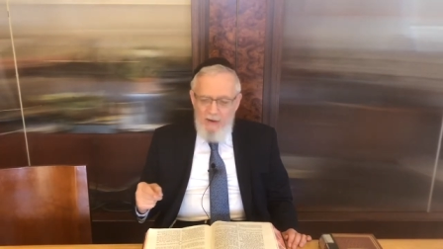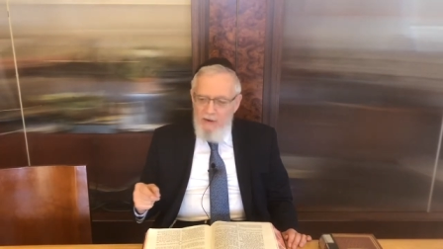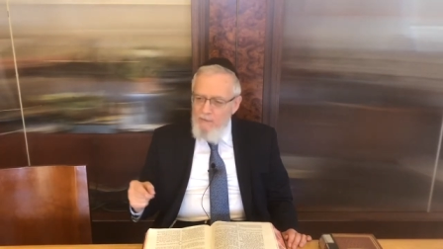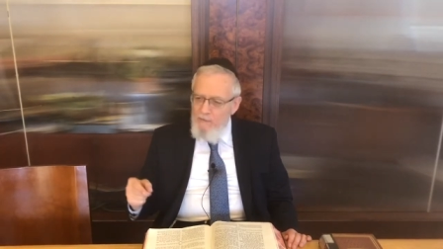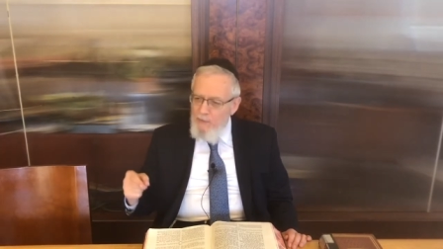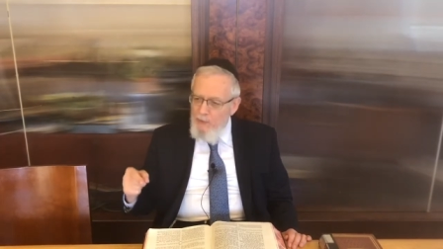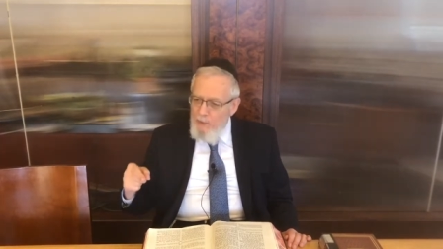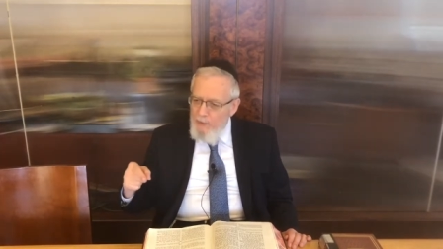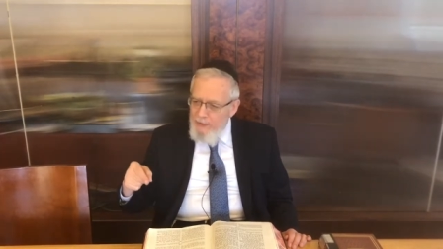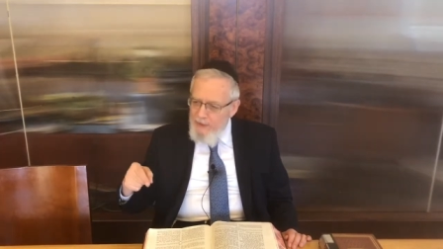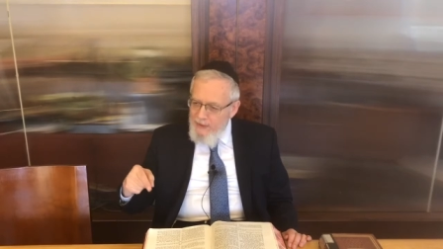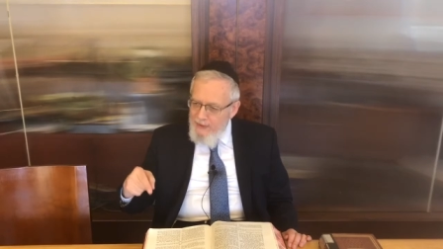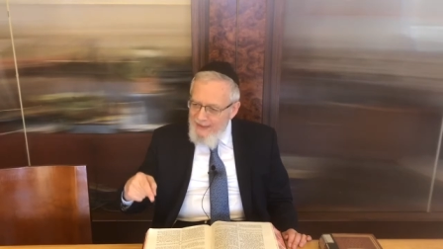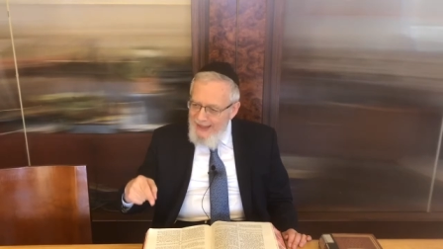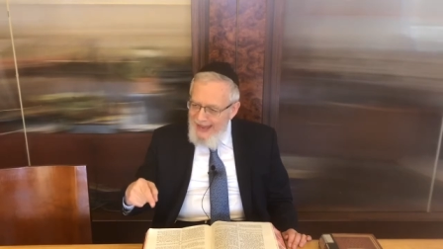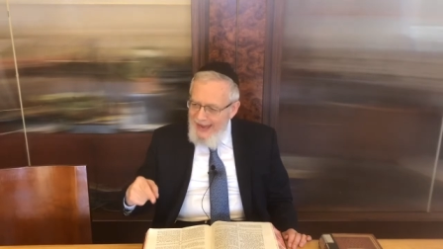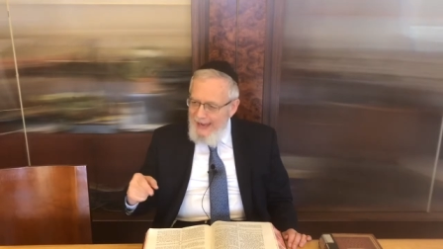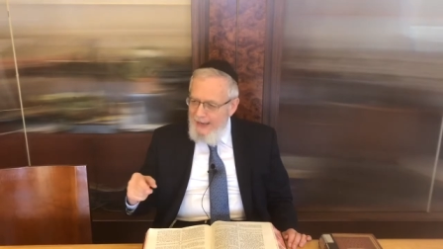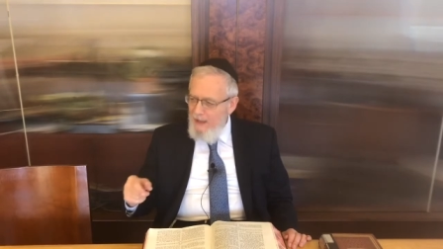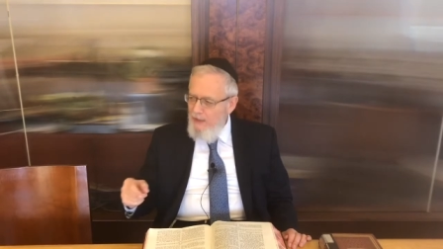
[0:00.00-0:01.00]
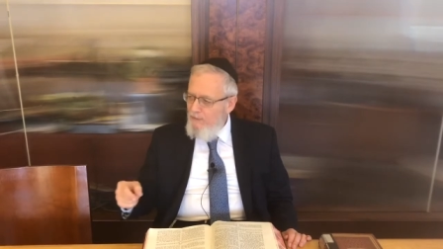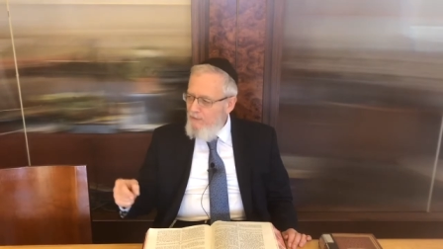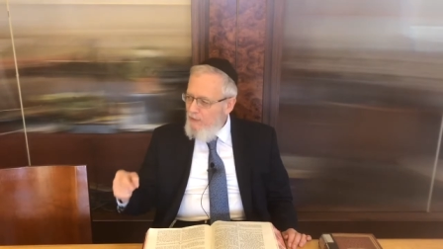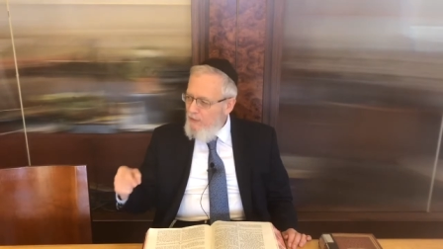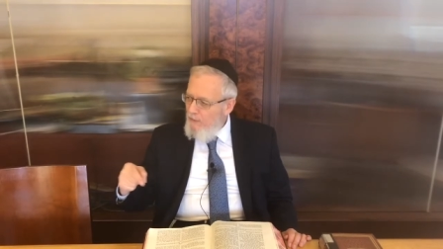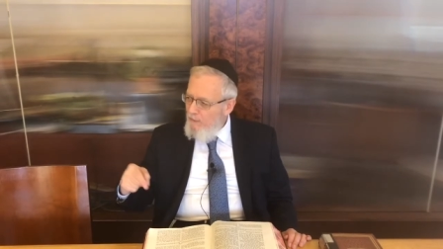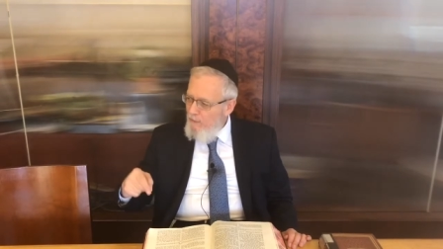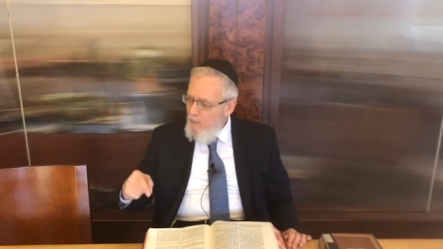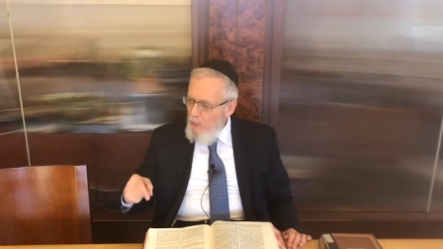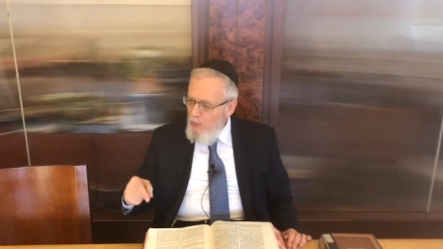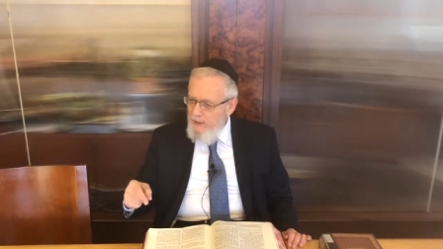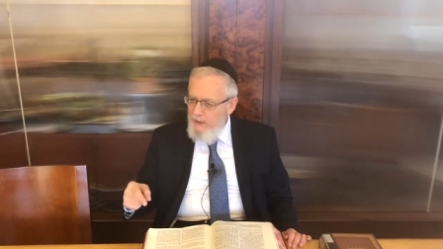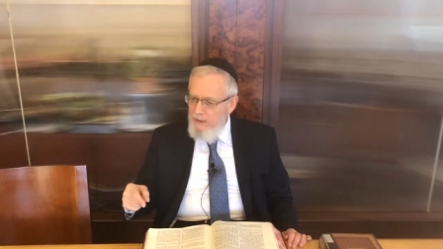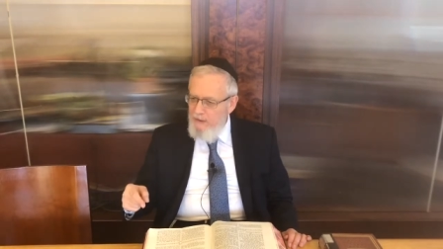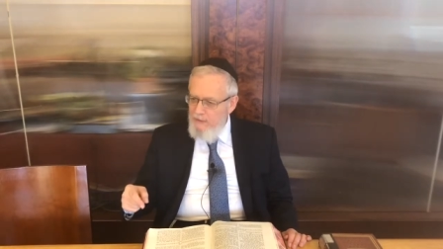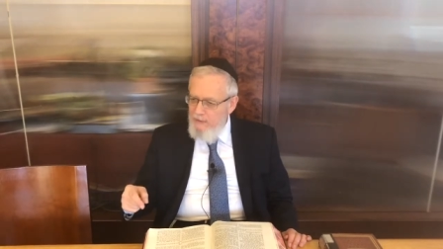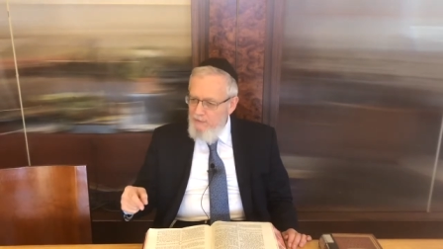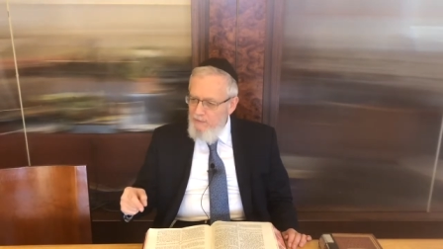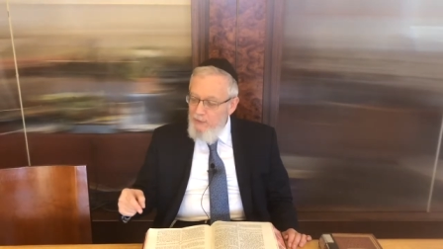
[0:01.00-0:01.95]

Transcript: for the lack, for the void,